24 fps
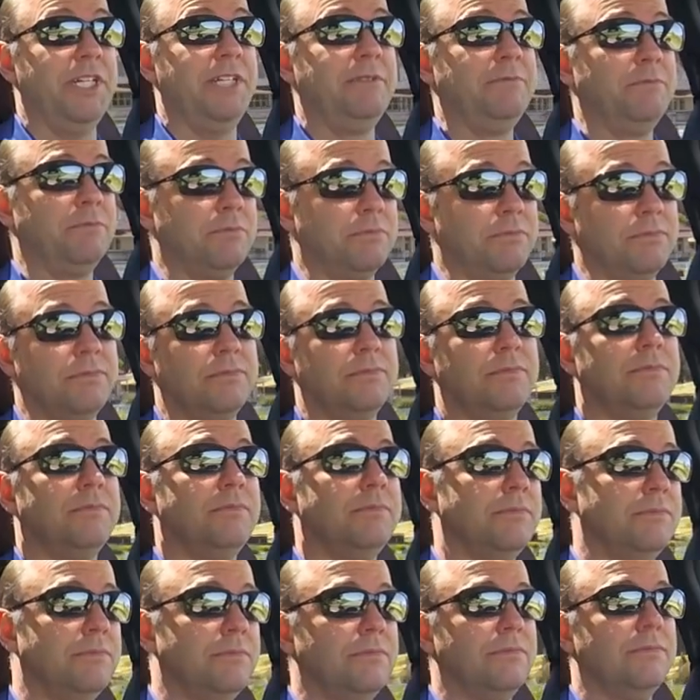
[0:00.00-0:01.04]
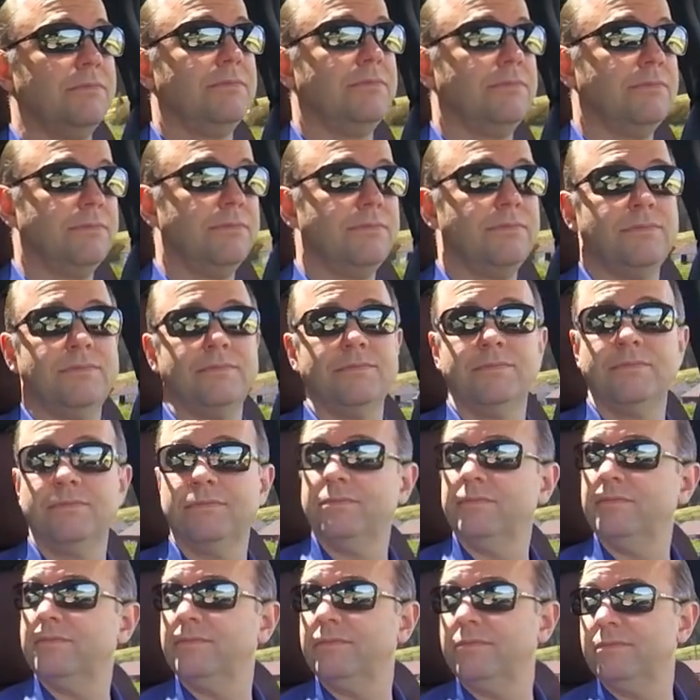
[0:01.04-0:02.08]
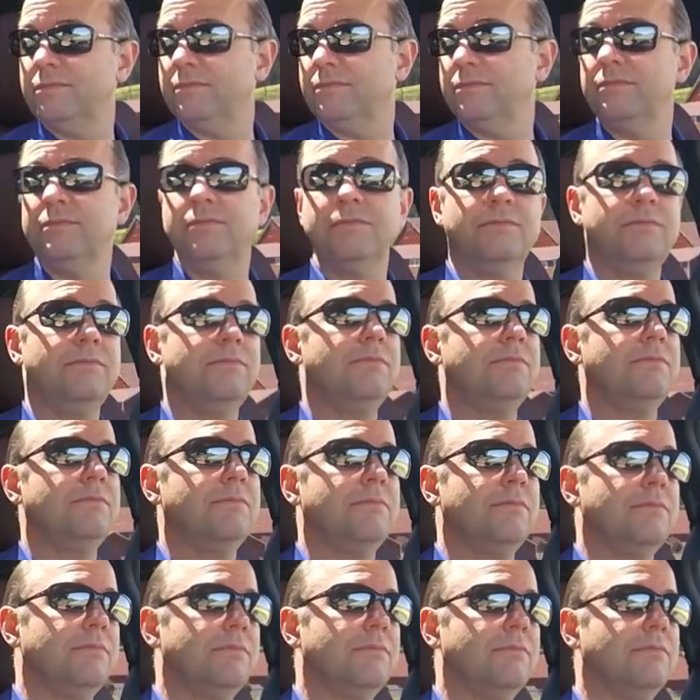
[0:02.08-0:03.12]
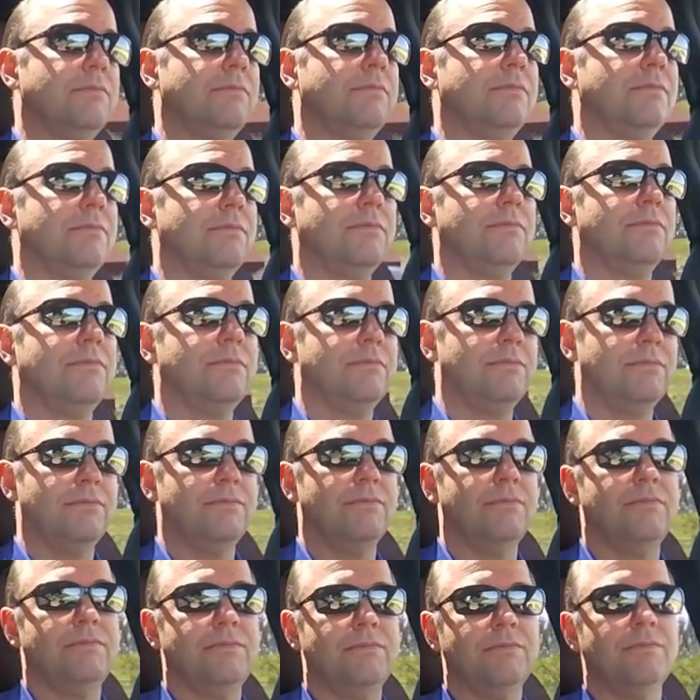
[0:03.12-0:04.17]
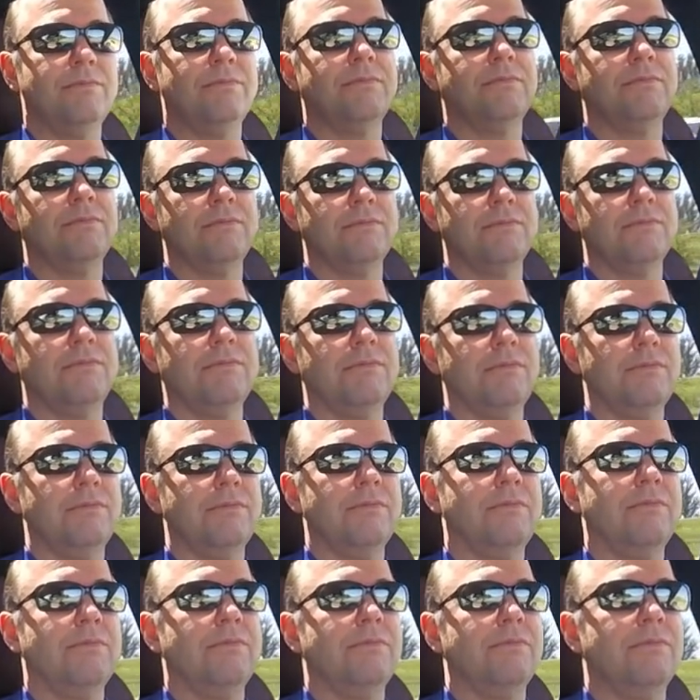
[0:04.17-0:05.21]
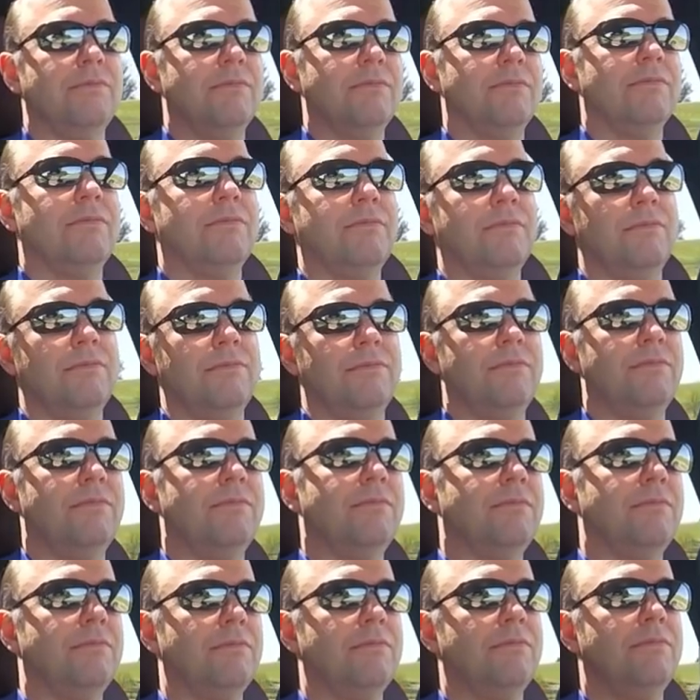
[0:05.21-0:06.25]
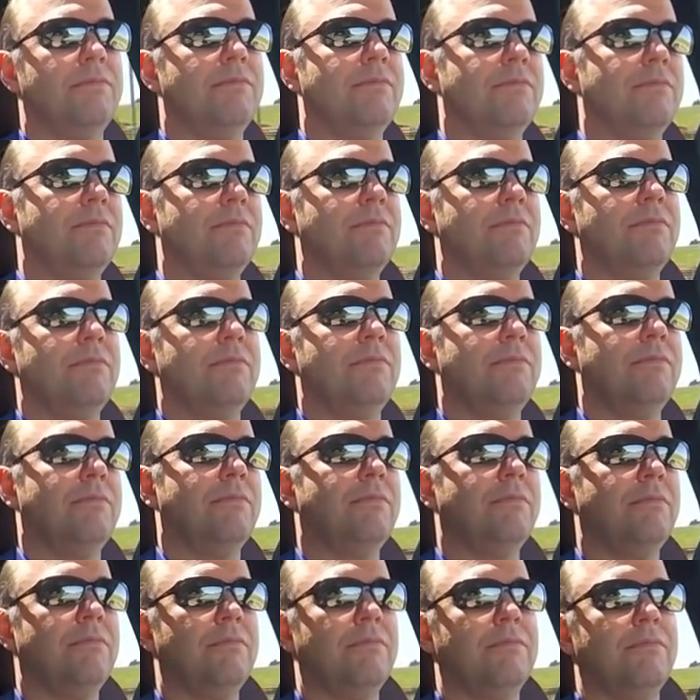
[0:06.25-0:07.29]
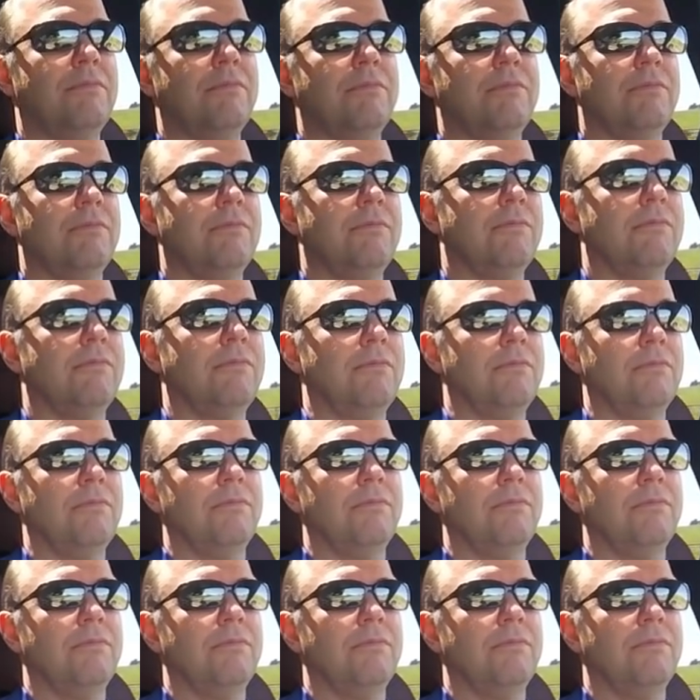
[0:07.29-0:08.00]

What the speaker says: [no speech]